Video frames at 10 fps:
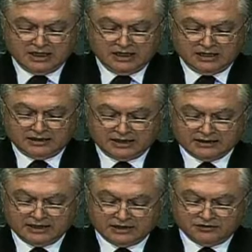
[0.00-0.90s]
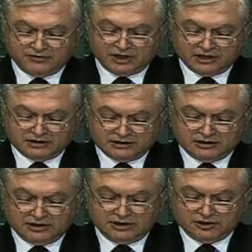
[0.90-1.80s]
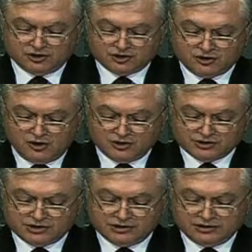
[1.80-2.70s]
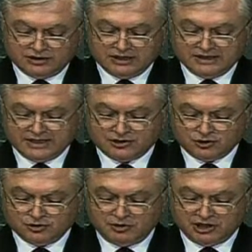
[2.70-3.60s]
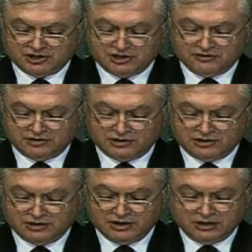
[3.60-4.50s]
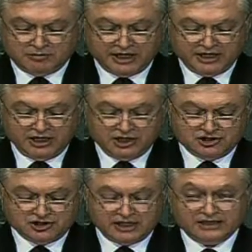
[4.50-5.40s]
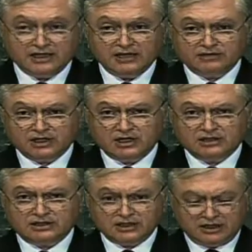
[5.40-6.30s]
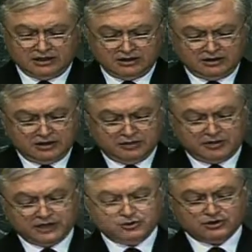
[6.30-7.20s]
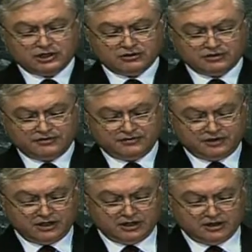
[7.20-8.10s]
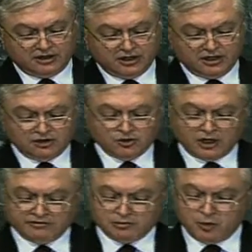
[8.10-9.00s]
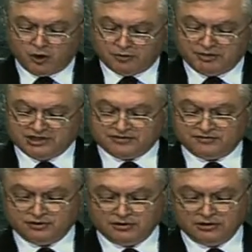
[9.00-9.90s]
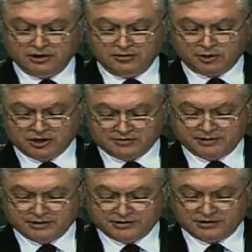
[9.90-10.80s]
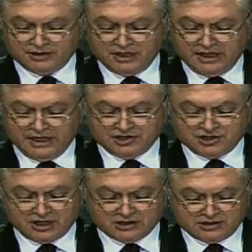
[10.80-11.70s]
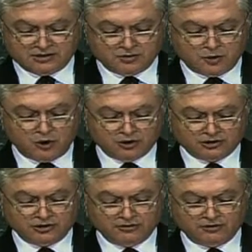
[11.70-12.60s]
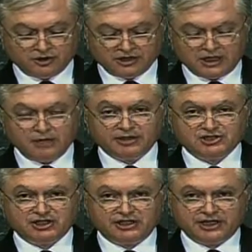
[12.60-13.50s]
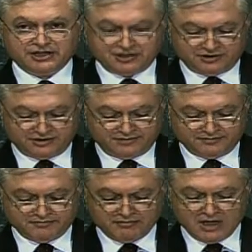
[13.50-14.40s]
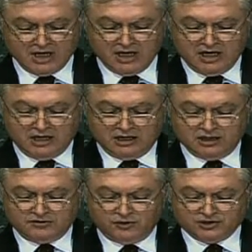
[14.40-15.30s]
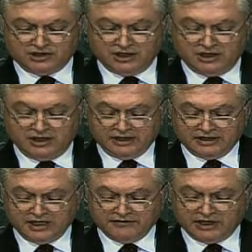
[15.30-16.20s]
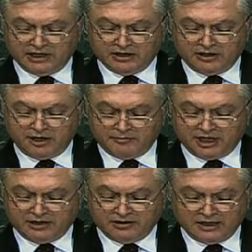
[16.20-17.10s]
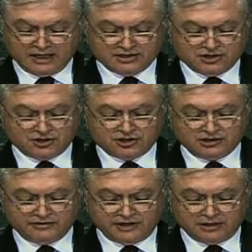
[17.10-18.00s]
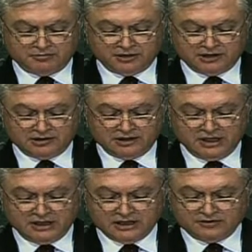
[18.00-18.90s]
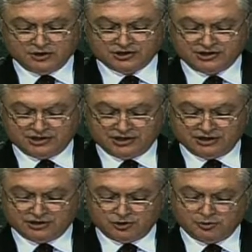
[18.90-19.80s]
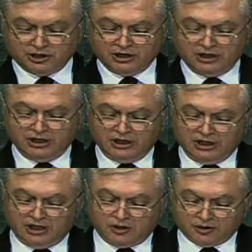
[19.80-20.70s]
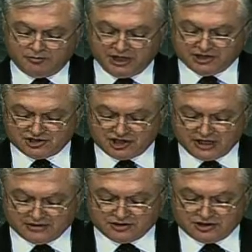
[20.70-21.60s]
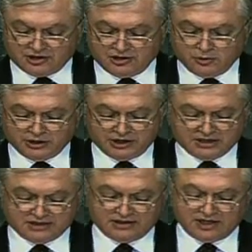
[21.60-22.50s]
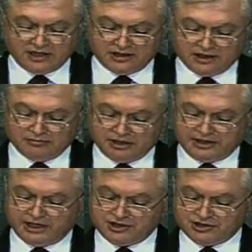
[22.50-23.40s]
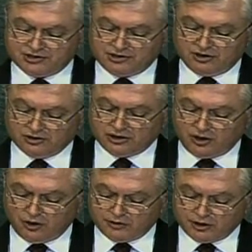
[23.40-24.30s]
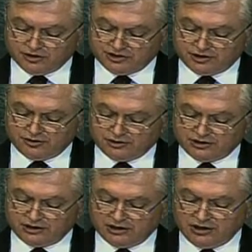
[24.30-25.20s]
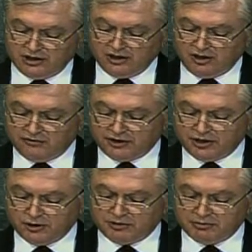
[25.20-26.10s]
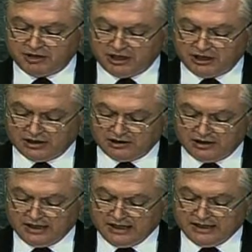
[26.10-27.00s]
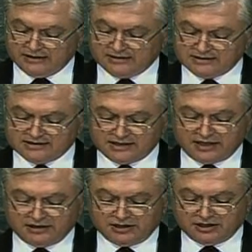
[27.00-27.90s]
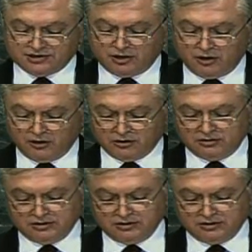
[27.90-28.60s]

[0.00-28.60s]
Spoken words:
and identified those goals that should be achieved by each and every country by 2015 to have a more peaceful, prosperous, and just world for the coming generations. It was the uneven economic and social development that was considered to be our biggest challenge, with its dire implications on the overall security of a human being and the society as a whole.